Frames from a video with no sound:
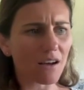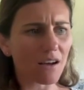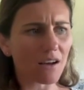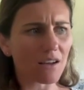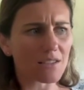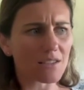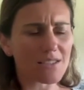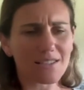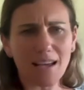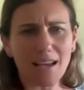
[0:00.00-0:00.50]

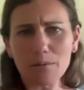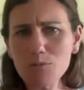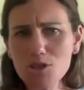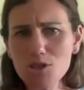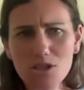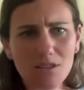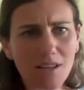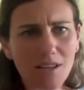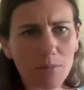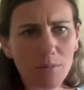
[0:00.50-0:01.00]

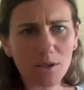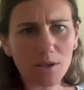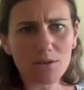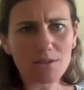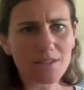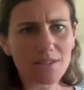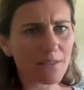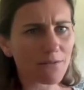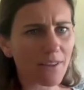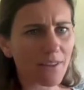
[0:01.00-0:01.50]
assumption that
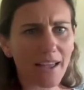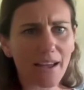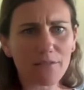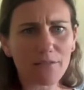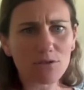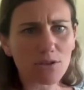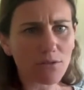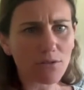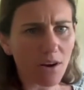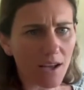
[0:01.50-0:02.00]
because they have
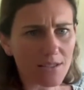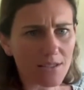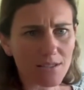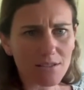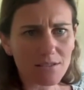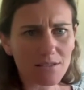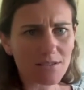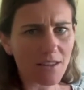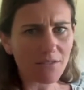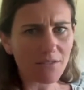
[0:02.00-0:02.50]

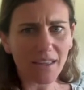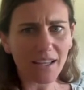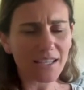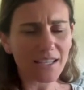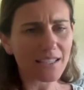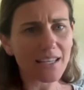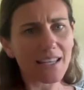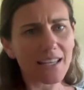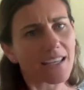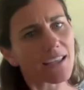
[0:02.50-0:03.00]
devices that they
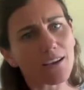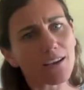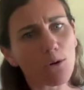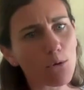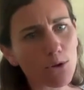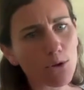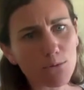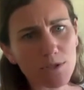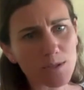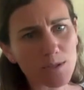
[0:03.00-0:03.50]
can hear all
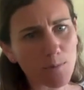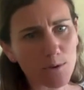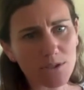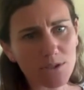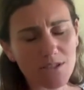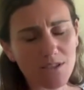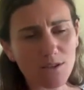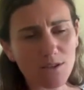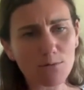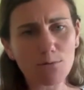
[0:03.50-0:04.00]
the
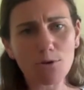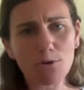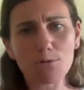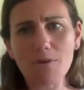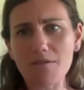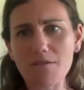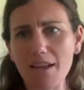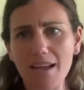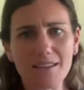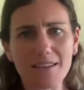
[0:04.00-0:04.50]
responses in the room,
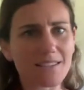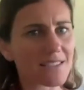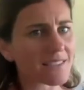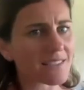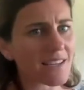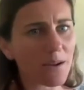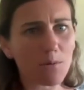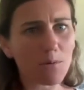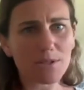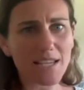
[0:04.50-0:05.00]
that they
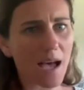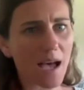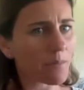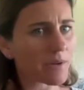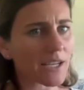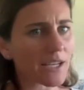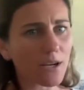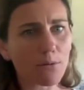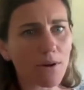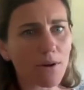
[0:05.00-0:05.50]
understand what's
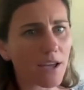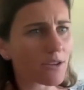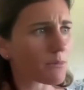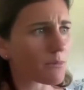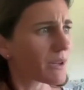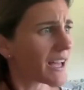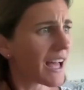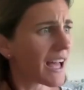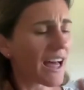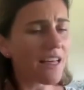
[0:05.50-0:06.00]
happening around them,
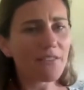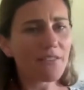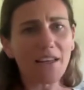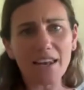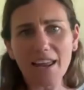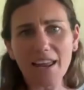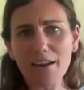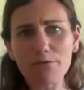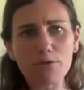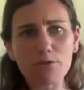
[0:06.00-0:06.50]

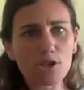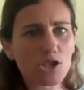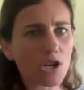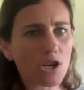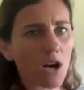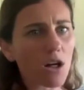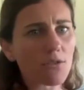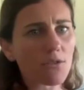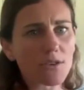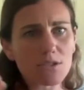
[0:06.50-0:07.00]
that every
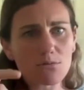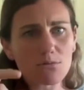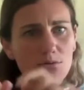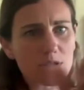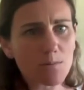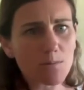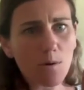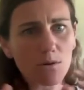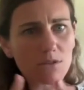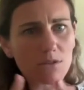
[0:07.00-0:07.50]
child that's
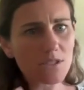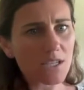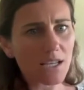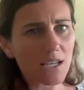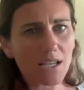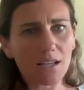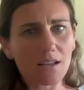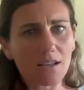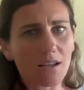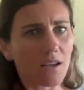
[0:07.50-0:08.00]

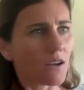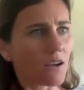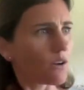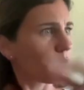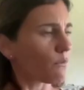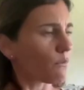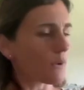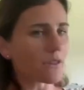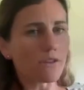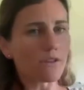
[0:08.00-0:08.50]
responding,
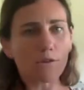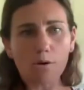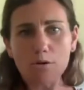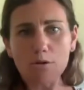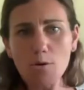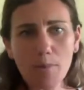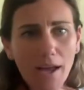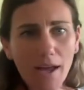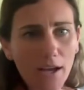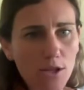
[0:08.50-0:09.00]
whether they're at
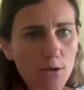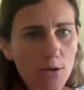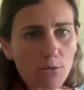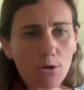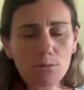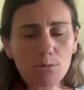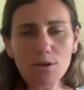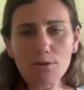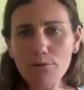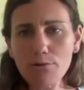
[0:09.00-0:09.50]
the back of the
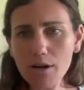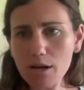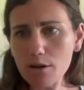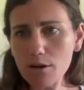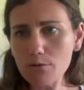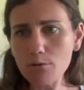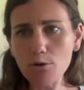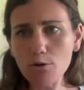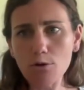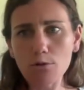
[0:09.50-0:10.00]
room, the front of
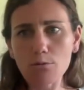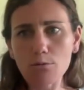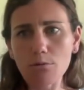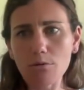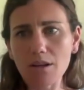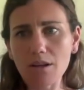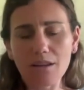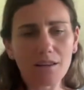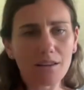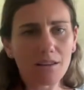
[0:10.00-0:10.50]
the room,
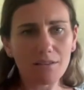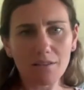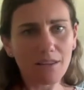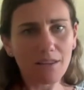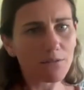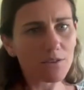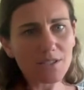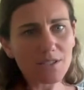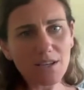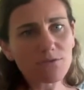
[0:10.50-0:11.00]

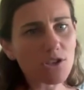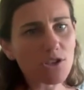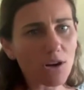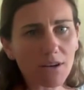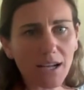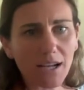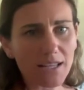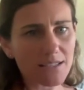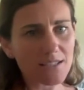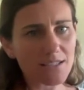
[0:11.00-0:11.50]
if the deaf child
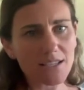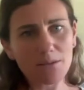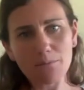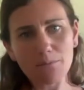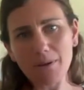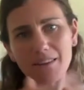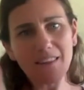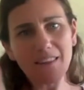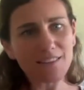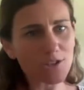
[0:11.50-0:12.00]
can't see them,
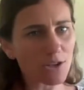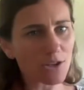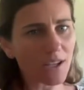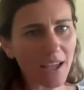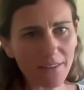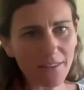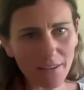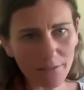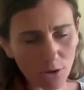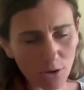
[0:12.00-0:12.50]
but that's okay,
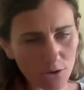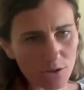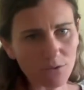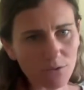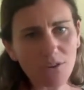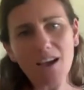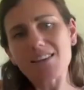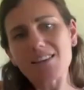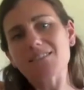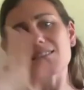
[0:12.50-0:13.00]
they've got
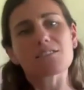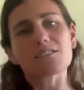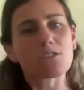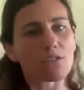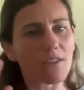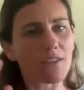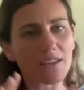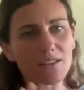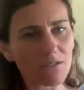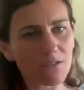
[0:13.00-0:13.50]
devices, so
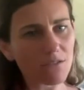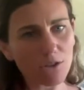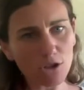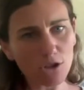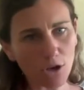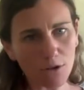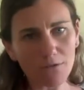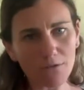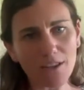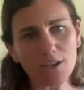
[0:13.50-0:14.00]
they
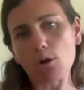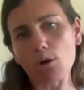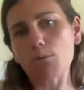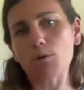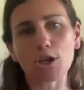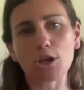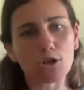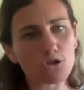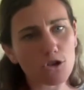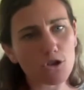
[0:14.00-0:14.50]
don't want
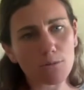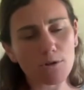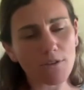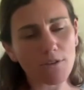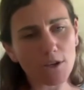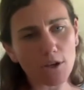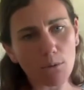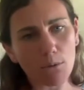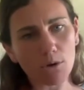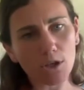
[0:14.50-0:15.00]
to contribute, they
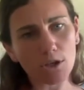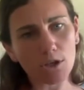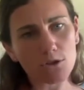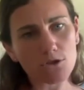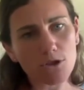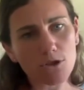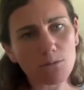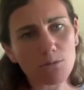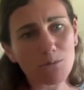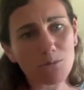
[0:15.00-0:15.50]
don't want to
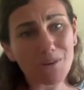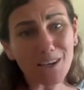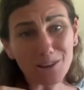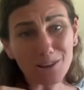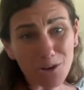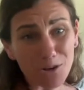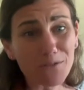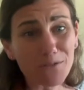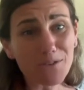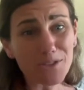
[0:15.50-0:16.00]
contribute. But a
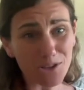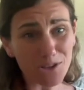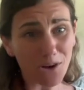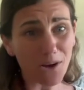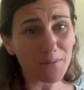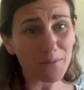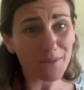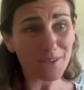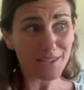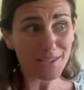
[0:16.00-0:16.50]
lot of the
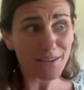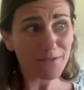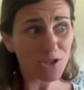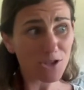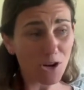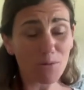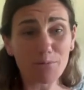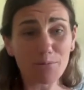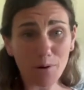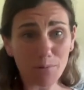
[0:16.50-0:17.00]
time, the deaf
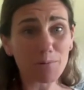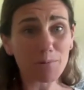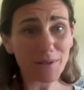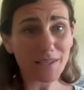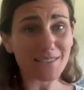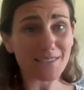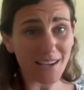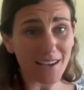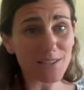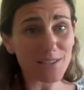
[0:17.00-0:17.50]
child probably
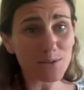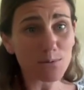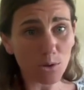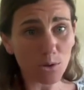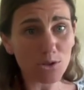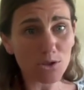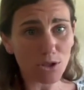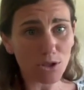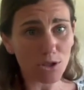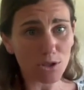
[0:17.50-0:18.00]
does
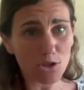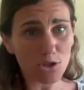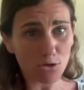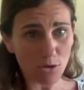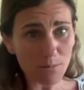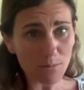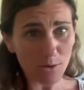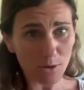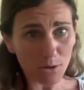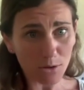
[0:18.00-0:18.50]
want to
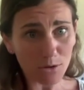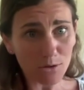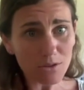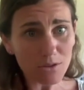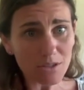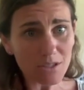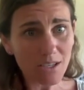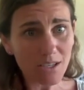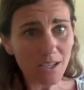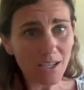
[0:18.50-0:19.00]

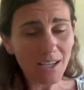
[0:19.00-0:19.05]
contribute.